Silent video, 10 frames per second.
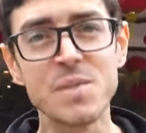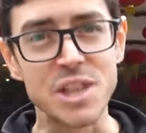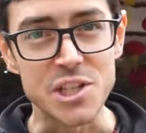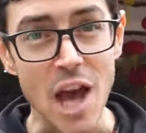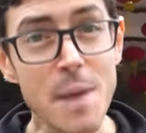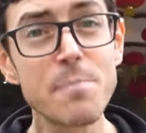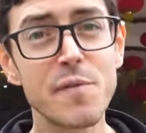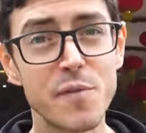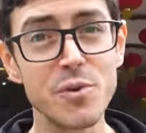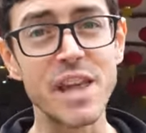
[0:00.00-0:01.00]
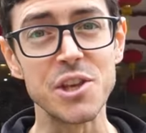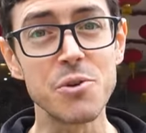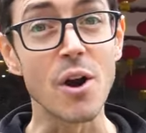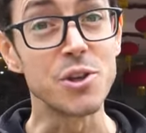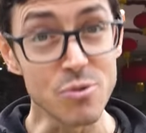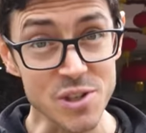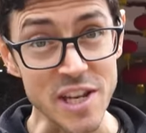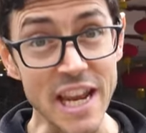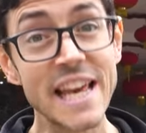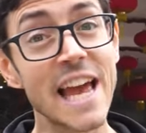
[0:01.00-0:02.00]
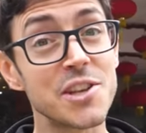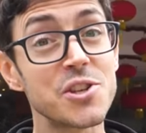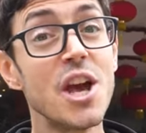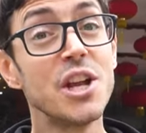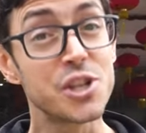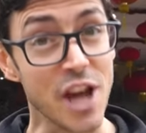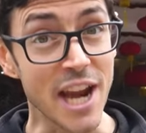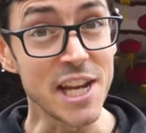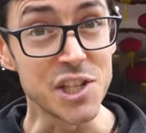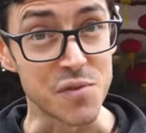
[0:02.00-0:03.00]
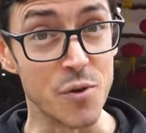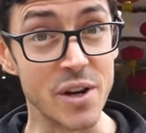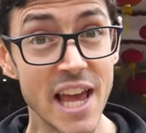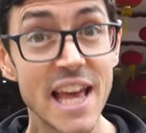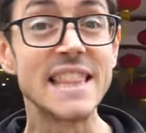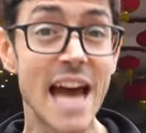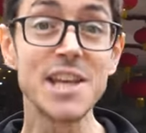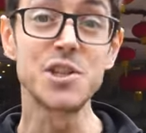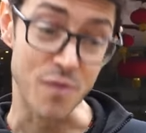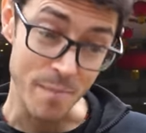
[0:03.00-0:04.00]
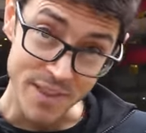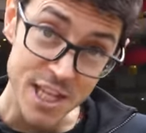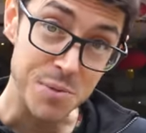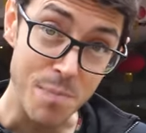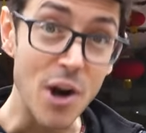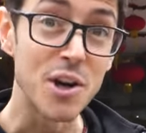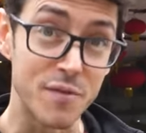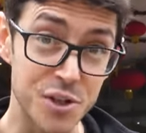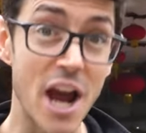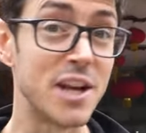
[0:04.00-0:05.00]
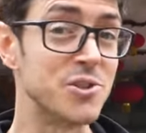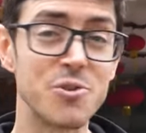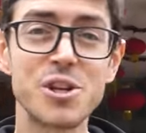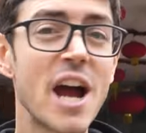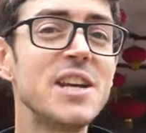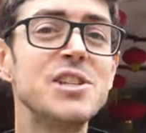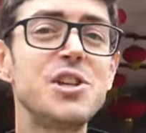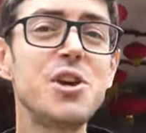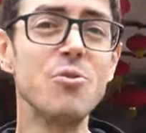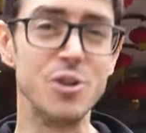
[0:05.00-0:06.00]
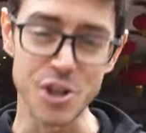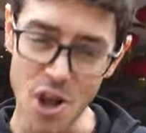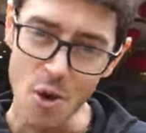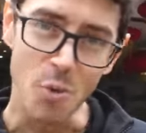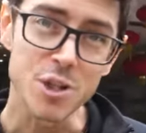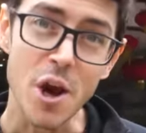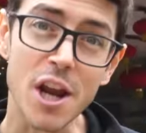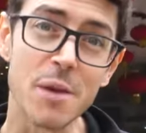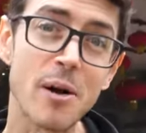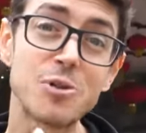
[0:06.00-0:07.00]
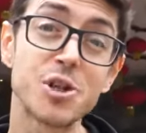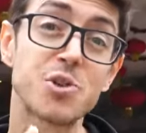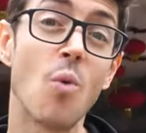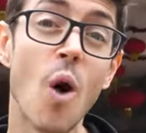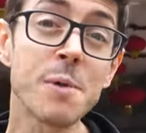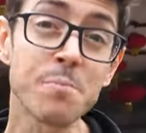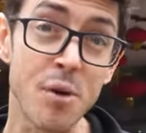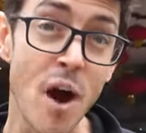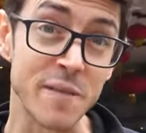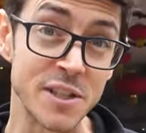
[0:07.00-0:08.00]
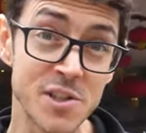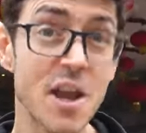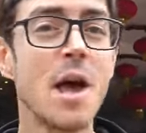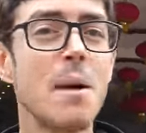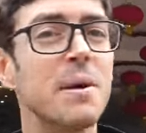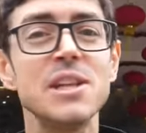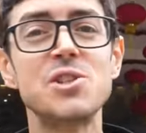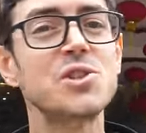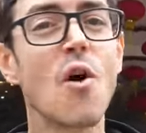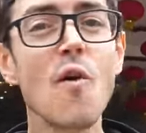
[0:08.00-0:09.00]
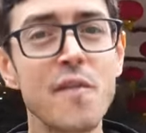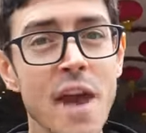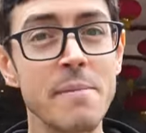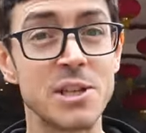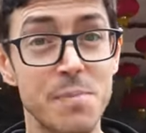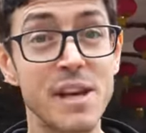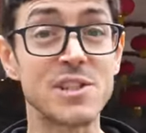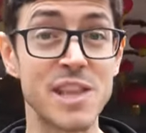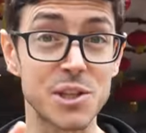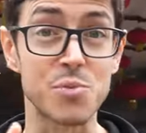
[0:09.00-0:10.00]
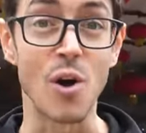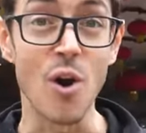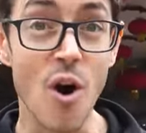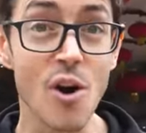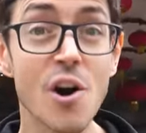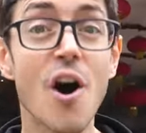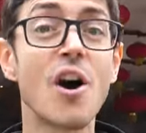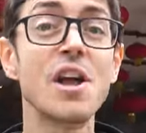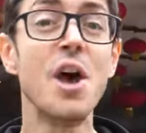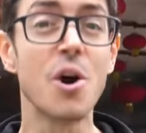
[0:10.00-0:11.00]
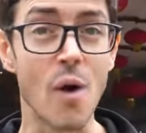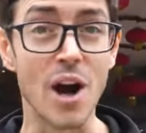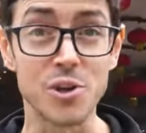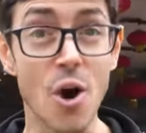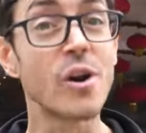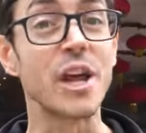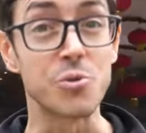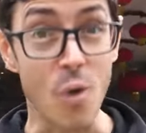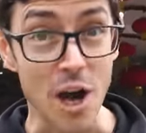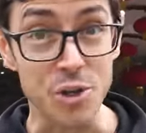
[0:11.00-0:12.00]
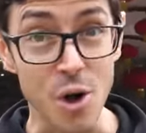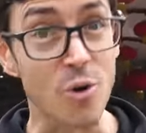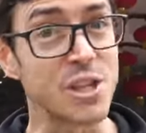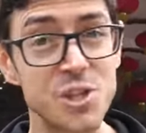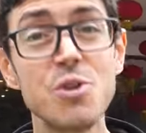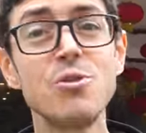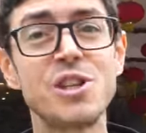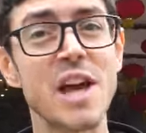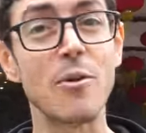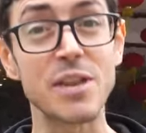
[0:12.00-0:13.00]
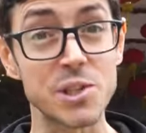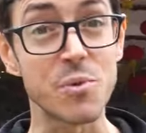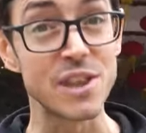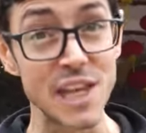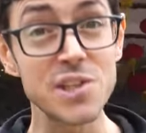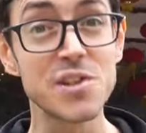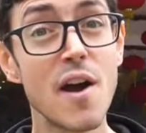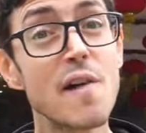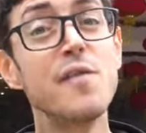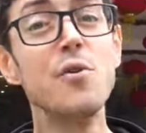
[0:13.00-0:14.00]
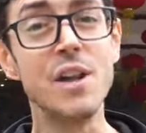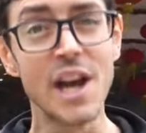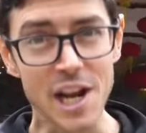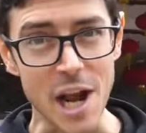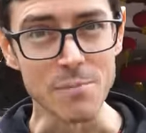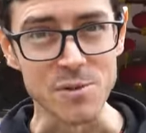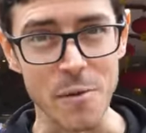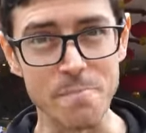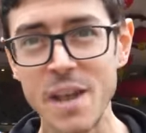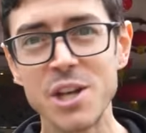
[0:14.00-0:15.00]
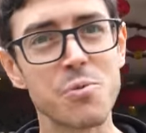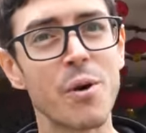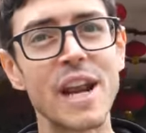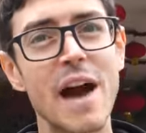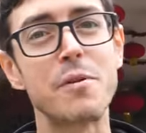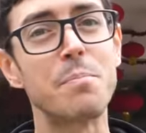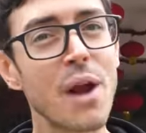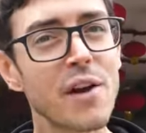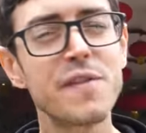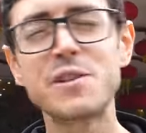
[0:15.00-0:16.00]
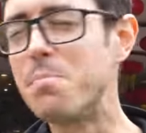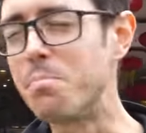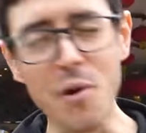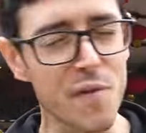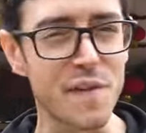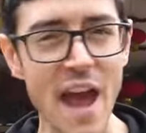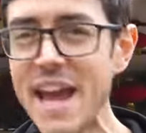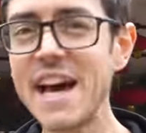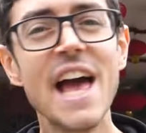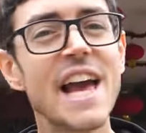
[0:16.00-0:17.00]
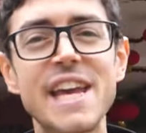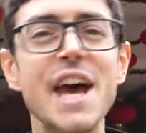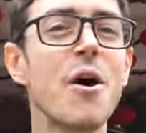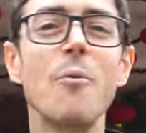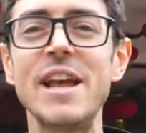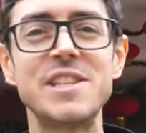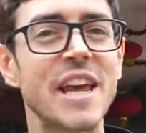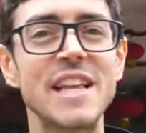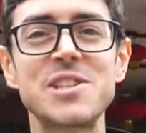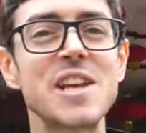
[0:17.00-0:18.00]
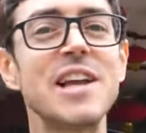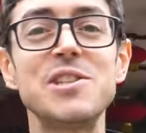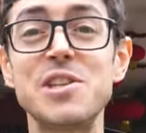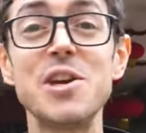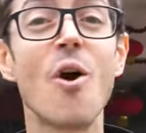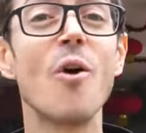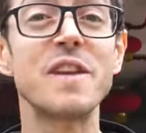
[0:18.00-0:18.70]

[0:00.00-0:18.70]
the type of food that you are used to eating as Chinese food, that is from this part of China. So China is huge. We're talking about just one province, but it's so famous because that's where Hong Kong, Guangdong, and Guangzhou, this huge town, that's where this food comes from. So we're gonna have a breakfast buffet. Cannot wait to get inside and see all